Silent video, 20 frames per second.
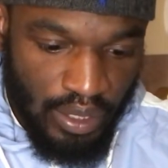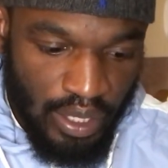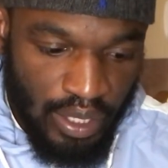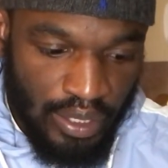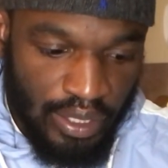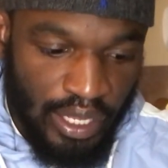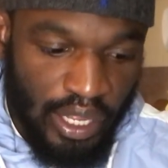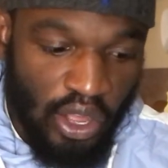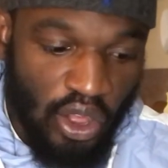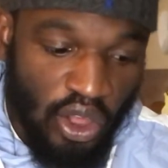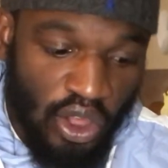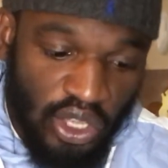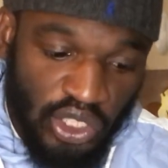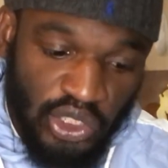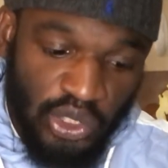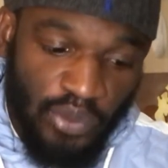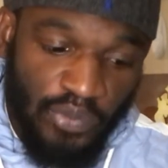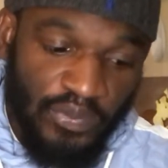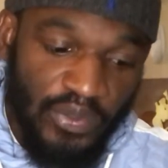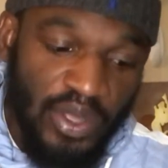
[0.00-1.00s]
They
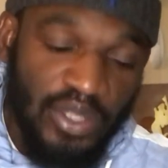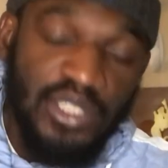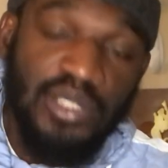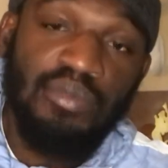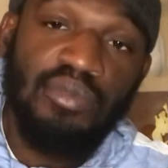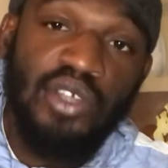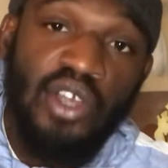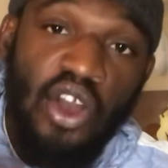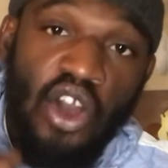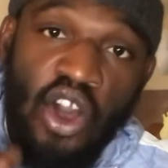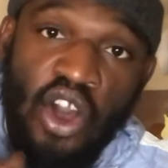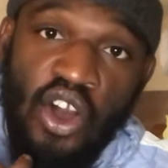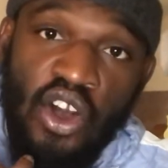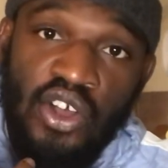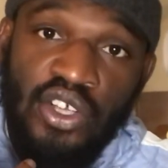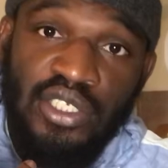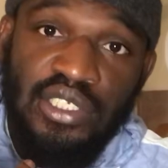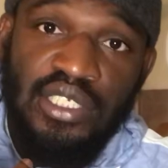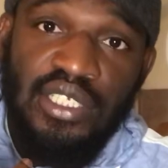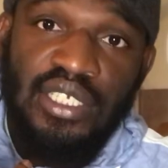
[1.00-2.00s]
also found some
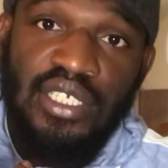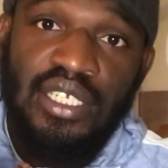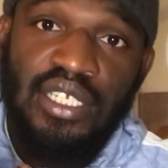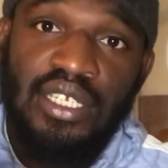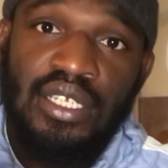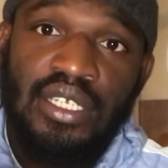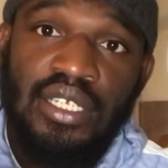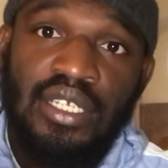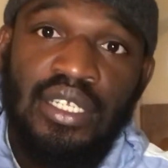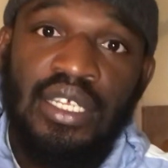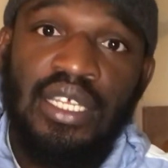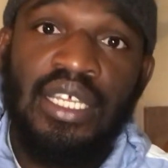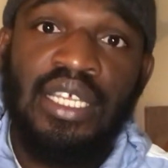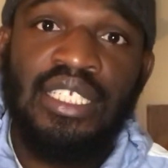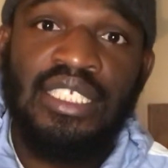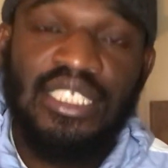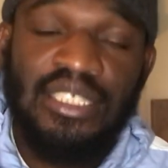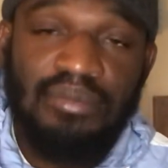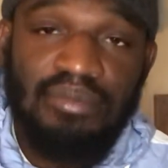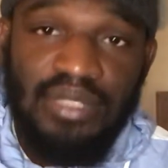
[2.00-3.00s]
calls and
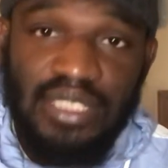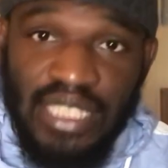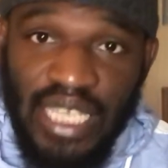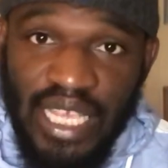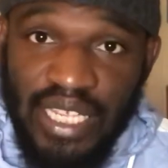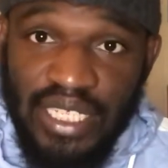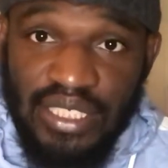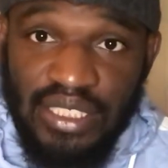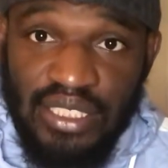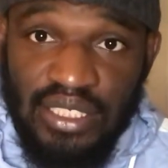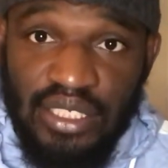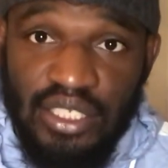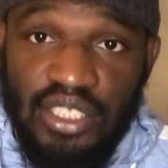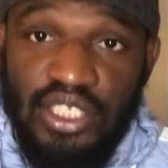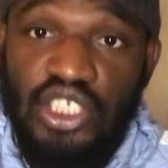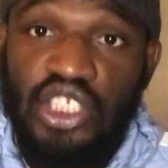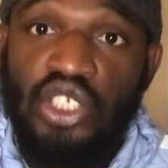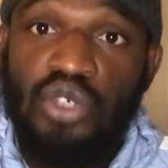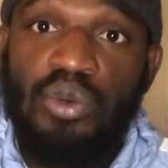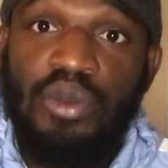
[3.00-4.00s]
some texts
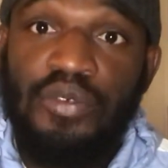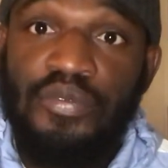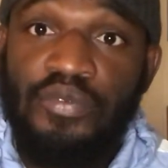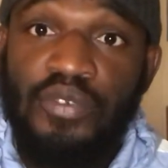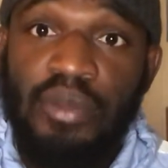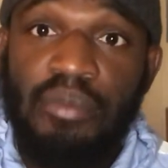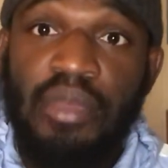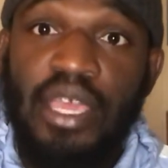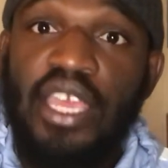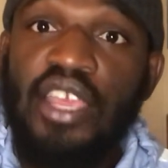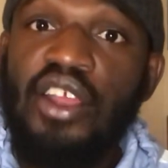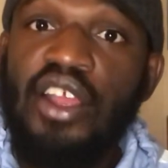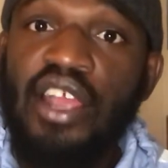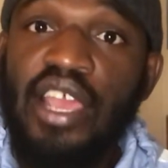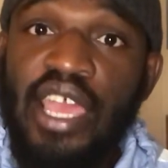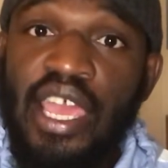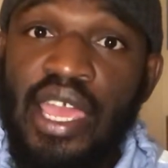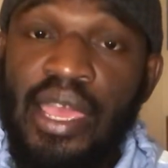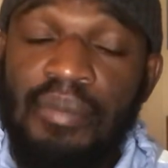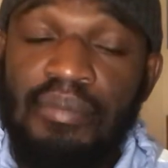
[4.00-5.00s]
to and from
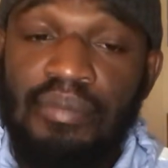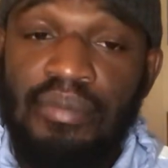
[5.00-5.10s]
AR-Ab